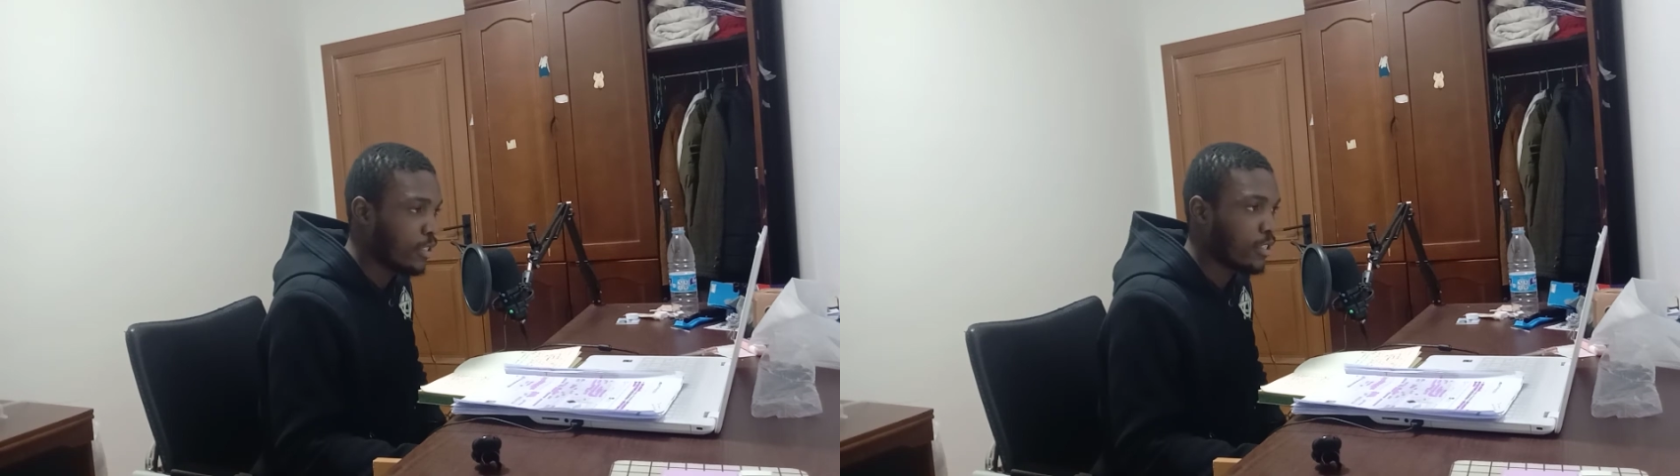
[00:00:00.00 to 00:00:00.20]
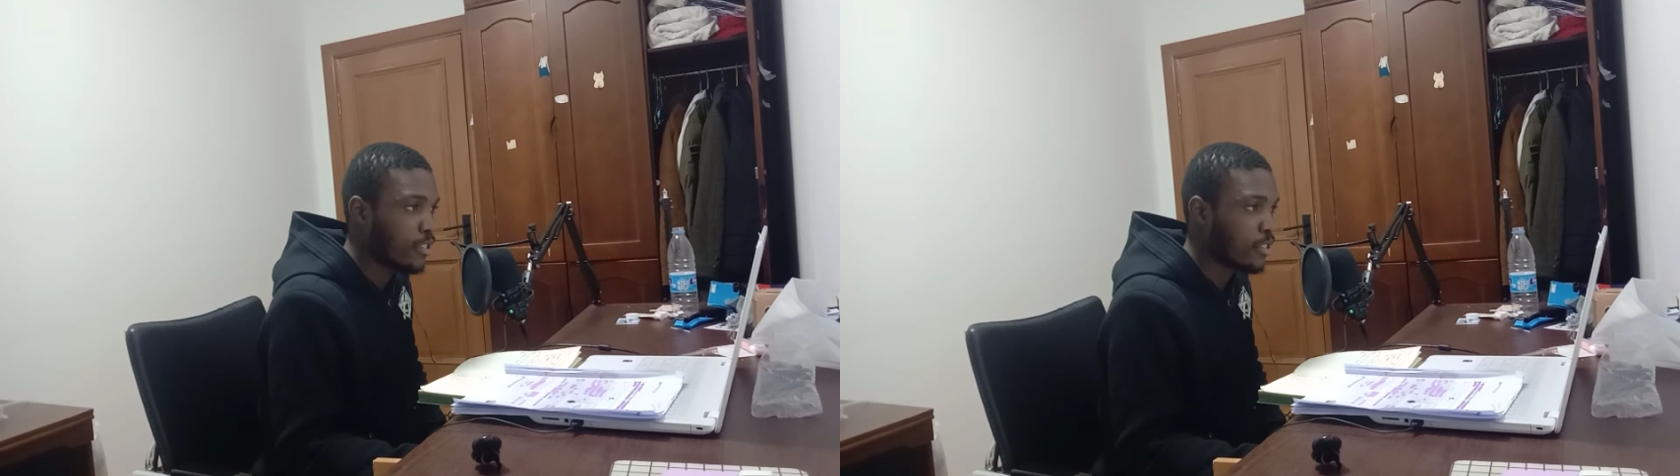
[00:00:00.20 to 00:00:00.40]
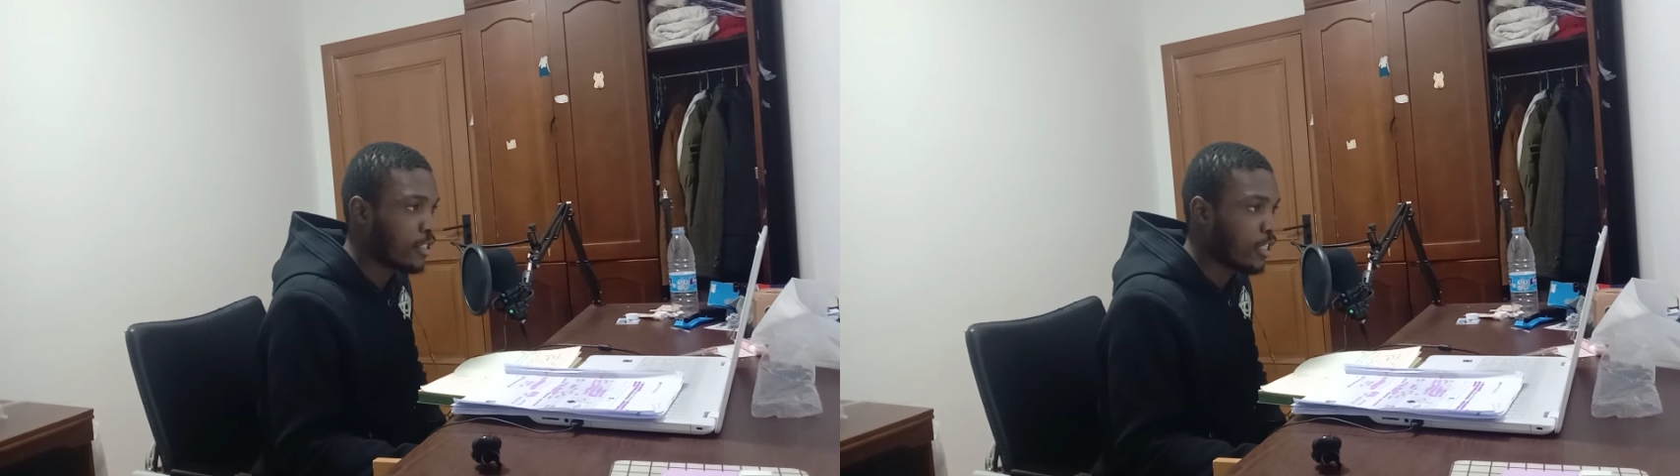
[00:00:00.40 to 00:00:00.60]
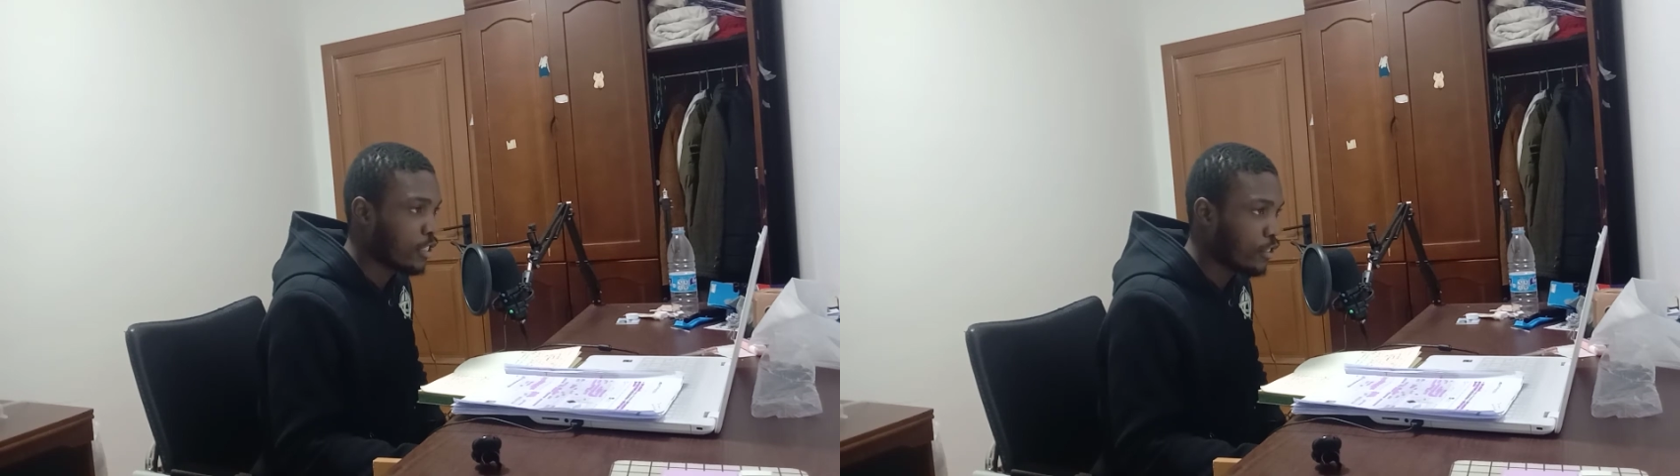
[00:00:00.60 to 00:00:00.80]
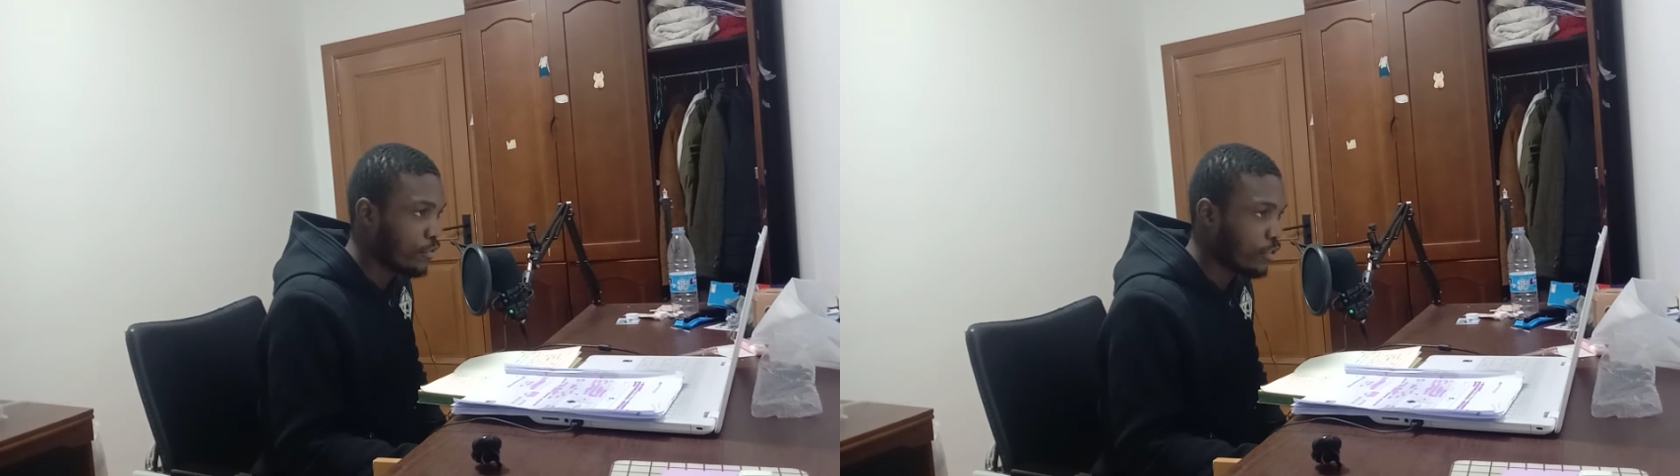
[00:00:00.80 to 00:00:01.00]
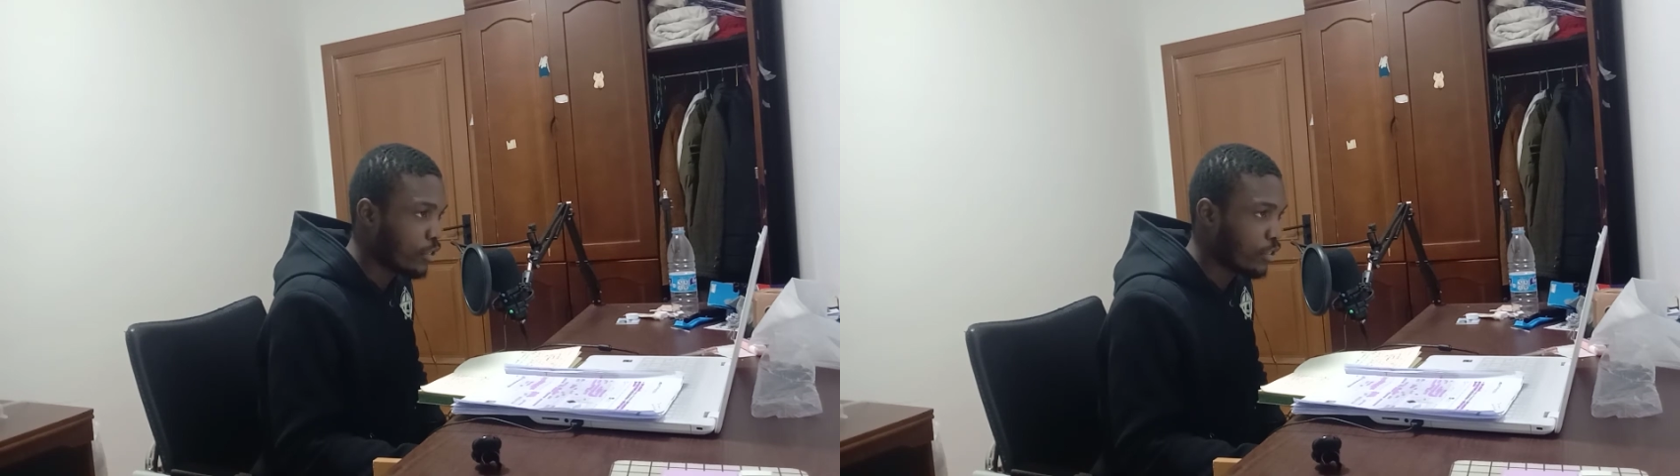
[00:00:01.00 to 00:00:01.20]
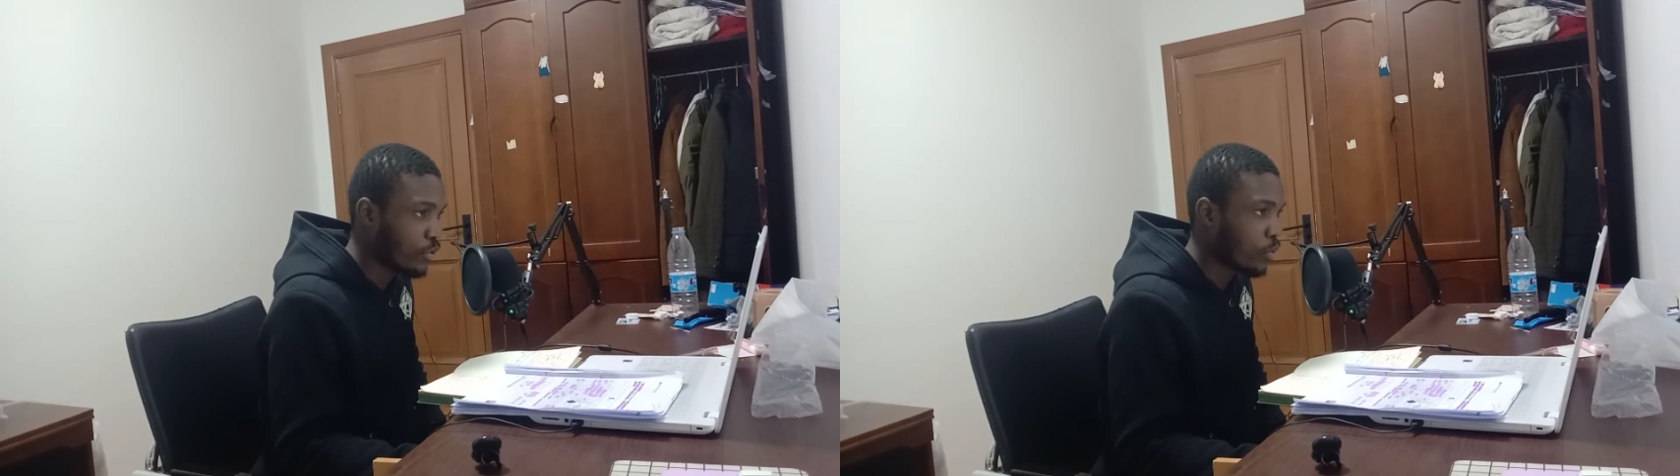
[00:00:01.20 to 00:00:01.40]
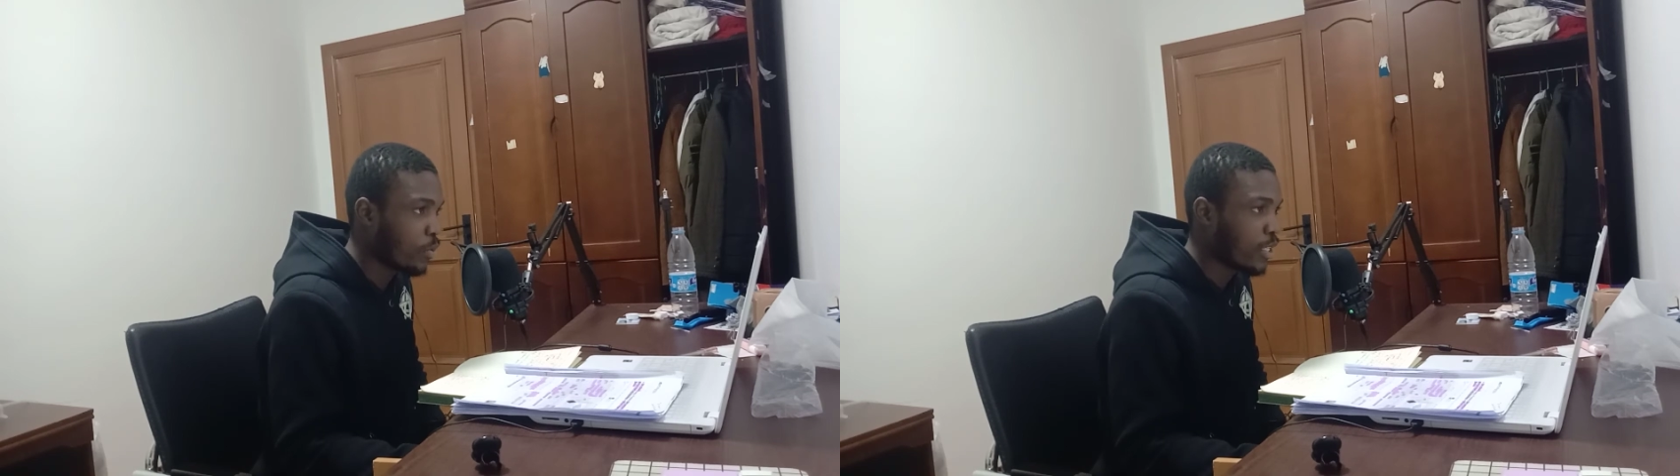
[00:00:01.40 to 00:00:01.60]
is difficult, so